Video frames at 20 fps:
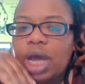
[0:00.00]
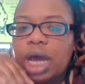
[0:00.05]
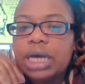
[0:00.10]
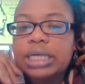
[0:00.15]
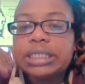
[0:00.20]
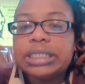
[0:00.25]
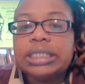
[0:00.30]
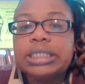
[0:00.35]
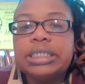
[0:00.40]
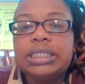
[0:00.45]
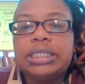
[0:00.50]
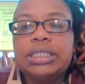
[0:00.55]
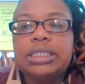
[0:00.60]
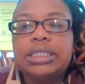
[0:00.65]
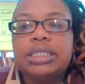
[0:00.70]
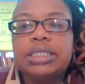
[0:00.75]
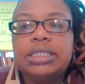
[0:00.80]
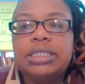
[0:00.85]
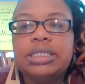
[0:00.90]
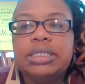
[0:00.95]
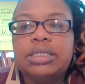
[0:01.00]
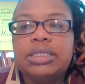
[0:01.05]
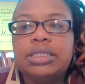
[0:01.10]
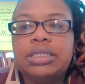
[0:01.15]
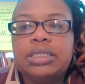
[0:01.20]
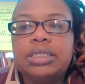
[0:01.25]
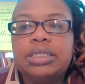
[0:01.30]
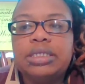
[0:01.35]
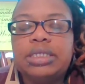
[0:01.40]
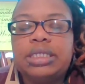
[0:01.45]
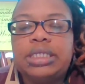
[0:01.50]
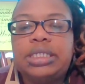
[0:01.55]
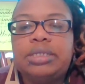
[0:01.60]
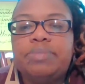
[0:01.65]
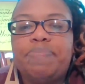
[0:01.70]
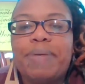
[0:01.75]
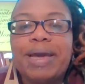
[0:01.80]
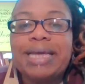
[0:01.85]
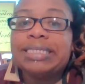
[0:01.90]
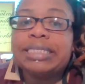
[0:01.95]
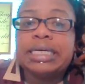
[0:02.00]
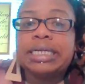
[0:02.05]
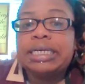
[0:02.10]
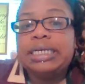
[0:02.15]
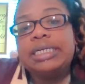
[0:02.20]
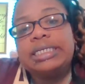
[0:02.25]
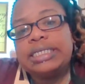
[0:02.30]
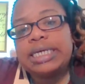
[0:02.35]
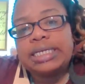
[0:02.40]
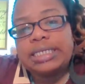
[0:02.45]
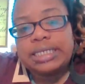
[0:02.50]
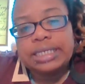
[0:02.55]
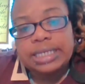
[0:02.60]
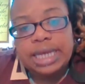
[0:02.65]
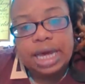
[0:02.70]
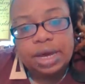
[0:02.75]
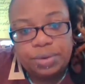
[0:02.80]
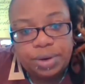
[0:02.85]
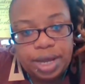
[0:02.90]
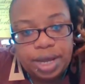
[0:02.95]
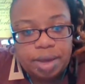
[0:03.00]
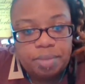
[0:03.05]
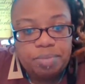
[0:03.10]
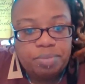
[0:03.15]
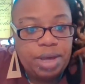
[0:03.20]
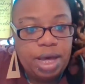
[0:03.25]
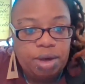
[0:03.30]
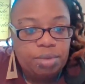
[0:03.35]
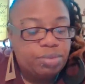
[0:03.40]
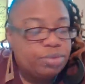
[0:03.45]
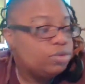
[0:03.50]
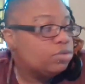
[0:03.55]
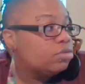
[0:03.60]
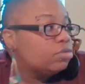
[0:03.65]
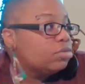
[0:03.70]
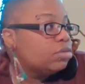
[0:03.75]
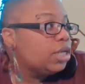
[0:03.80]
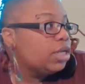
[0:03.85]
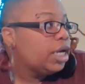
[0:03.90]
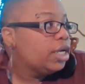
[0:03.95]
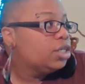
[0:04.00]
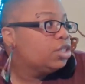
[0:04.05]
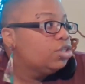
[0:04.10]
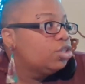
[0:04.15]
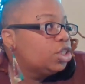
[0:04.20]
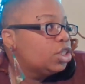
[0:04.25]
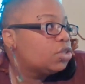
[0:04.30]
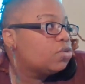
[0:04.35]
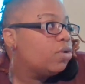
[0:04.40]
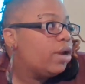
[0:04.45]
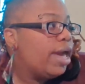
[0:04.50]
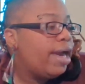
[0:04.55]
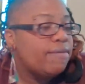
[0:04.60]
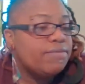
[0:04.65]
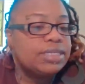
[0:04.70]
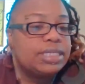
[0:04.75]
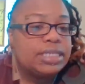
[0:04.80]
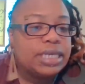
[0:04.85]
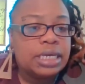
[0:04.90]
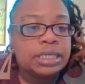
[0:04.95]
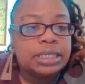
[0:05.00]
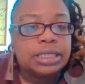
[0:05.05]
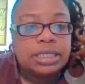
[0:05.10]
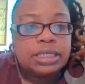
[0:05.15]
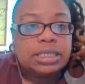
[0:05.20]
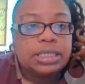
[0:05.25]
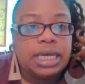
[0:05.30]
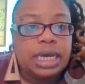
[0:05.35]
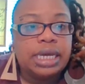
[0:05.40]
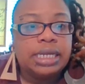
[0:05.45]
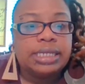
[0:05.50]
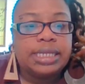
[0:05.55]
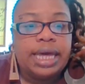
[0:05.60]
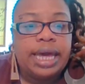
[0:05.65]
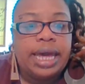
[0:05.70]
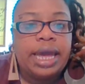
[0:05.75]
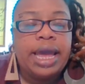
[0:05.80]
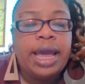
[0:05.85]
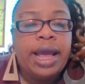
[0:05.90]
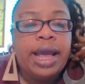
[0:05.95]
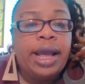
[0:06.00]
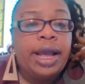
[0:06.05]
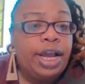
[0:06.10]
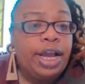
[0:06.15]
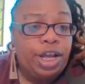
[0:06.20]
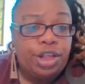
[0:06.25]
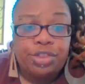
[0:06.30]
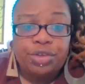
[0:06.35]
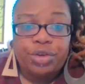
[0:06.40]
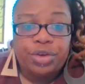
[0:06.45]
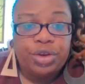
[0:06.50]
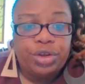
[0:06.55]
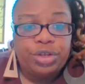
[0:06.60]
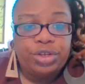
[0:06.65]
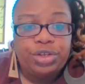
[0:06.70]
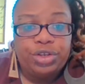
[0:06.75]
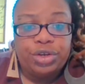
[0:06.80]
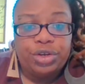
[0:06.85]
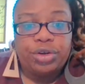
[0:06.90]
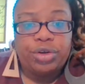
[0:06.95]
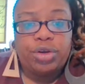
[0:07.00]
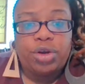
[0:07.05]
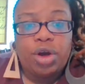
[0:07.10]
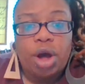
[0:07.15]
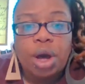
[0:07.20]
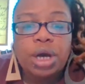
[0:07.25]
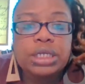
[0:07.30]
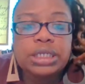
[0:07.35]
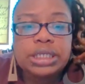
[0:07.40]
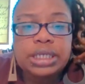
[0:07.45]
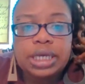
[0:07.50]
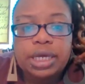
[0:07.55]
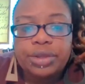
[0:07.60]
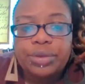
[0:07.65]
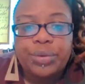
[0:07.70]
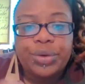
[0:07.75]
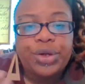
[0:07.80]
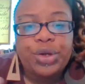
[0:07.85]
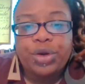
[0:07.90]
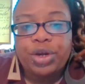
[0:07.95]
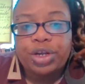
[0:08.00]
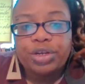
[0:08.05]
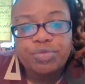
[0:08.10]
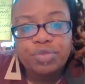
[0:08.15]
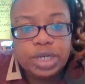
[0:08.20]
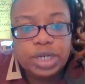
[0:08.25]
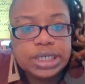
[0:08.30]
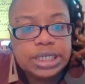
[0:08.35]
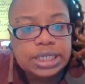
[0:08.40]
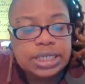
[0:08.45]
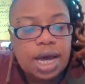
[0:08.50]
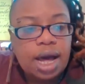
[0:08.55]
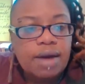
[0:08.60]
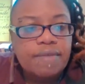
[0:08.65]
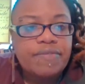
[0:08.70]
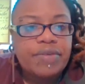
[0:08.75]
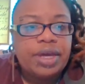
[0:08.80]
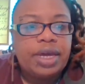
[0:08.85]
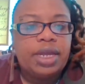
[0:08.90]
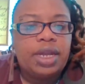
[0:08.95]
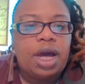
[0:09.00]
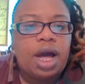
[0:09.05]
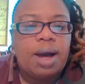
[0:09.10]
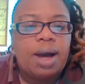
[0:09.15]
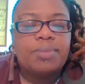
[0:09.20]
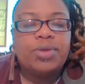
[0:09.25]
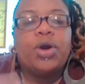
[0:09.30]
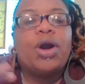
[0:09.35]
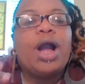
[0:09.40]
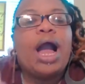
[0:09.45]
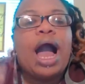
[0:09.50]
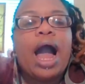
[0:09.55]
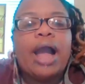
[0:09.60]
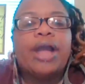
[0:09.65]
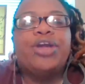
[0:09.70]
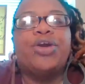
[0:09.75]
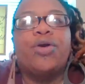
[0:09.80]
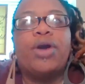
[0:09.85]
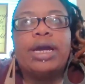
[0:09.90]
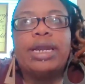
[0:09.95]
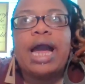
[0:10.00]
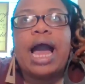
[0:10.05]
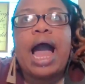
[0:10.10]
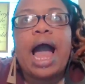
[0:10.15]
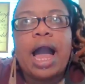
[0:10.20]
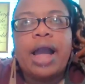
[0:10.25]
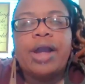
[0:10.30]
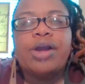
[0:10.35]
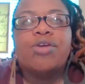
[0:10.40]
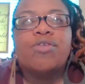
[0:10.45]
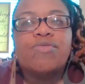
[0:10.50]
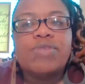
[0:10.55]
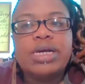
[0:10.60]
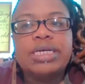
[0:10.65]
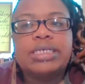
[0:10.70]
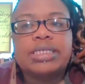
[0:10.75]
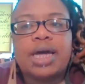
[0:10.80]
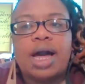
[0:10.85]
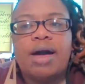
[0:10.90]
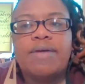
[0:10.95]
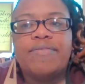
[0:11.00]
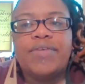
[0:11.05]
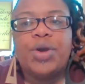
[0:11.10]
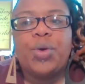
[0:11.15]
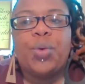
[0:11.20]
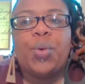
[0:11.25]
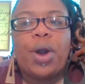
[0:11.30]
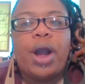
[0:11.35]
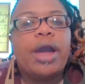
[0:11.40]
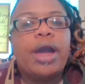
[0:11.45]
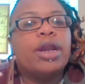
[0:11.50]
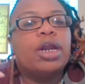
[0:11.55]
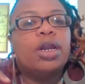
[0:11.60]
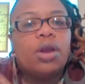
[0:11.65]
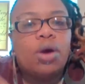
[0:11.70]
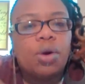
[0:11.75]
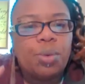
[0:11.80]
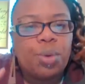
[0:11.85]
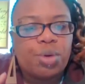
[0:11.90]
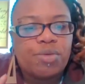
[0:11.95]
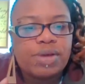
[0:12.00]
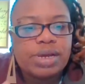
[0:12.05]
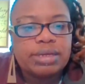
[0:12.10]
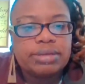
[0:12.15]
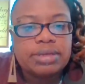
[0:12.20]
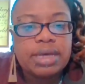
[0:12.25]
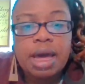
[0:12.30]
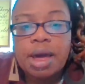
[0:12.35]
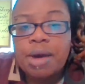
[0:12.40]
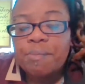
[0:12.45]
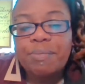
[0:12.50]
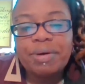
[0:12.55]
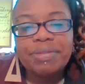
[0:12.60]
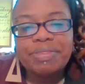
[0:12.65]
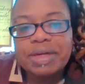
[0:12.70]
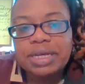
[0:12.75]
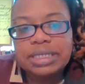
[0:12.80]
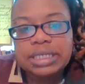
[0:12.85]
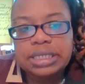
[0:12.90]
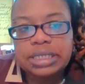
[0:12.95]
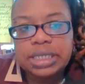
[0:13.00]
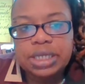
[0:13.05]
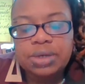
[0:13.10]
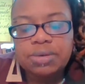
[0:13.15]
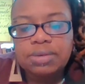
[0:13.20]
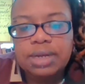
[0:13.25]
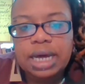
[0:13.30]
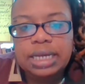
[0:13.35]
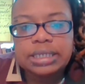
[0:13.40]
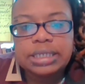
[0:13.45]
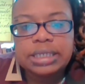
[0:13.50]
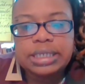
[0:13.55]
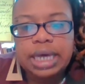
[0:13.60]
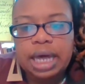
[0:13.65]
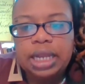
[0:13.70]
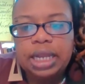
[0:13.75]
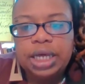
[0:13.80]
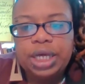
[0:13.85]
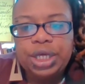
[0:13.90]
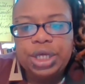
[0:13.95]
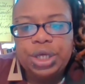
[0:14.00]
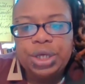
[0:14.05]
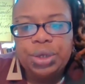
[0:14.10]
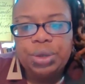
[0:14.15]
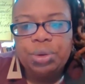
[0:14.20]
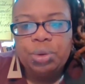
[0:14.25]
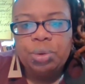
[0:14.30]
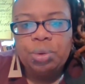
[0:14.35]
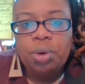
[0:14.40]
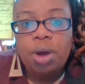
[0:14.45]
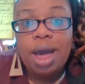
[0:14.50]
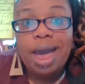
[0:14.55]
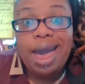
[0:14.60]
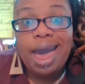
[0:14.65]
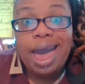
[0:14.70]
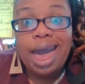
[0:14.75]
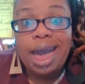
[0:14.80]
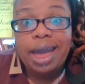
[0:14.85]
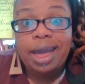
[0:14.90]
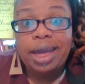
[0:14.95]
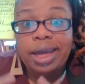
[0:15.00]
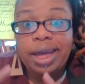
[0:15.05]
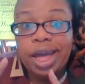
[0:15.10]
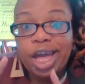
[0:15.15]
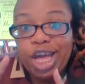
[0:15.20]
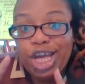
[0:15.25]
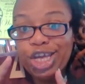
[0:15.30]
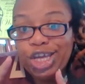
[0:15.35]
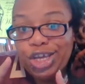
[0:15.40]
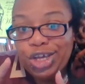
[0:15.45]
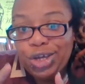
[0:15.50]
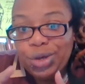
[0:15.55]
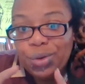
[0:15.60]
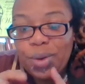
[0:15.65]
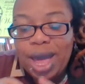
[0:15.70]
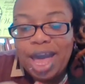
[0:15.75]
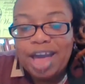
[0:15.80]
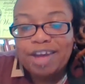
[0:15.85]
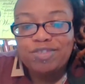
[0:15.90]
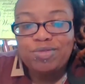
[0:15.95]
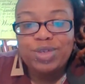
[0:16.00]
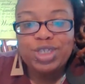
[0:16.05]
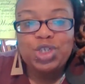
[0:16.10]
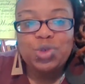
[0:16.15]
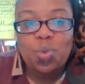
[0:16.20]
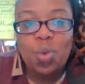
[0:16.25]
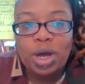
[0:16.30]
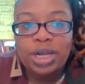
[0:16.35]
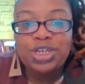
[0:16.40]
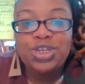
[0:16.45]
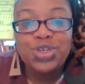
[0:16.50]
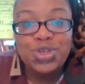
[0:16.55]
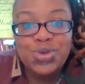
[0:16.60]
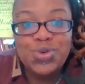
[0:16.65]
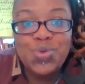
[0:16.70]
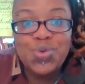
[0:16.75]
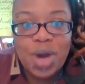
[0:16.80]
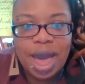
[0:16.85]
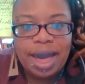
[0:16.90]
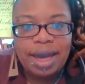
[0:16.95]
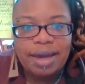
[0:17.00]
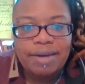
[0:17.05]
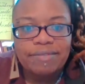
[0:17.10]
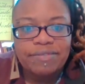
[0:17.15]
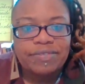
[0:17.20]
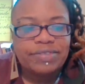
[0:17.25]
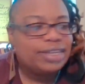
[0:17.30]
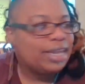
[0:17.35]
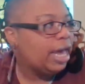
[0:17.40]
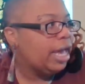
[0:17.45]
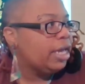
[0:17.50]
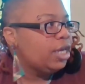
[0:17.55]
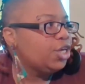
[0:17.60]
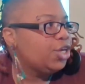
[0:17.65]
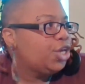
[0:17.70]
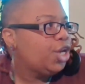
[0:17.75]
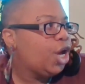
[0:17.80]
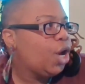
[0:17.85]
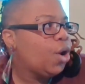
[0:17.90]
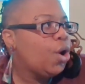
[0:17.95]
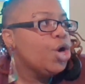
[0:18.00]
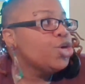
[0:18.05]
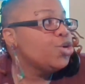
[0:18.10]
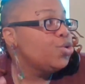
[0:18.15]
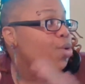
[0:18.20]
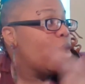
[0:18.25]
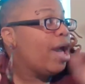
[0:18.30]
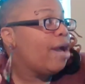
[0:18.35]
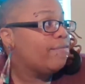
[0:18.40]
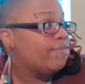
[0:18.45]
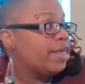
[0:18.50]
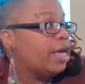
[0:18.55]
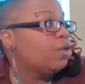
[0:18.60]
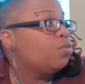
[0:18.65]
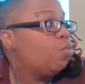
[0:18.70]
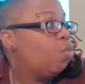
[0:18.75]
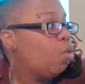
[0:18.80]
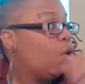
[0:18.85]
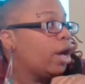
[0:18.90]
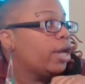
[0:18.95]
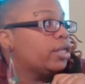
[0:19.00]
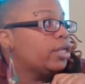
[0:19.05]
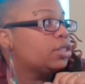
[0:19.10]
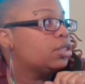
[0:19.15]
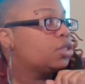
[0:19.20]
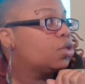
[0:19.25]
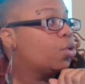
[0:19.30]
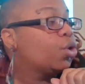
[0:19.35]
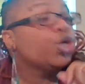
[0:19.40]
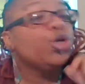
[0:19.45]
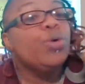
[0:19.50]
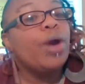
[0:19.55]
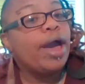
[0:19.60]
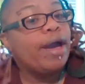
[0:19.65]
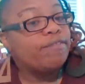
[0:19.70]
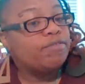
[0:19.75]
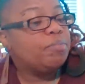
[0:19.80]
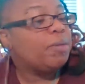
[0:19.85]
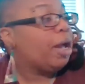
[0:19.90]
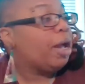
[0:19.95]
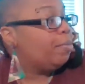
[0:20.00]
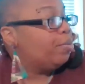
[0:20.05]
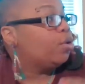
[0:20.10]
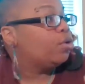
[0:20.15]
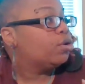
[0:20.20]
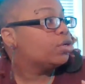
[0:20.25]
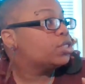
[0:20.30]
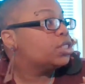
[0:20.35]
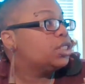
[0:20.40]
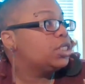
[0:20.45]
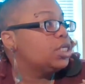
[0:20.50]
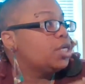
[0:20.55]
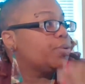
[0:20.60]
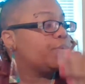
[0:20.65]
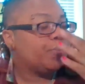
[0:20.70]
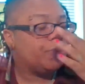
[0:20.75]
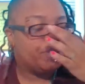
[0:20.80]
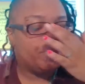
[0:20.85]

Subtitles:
a basically the test is not going to help you. Like you just want to have a test to state that either you're going to get or you're in risk of it, you're at a higher risk of it or at a lower risk, but that's still not telling you, hey, you have, which one do you have? Like, you have that one or you have bipolar 2.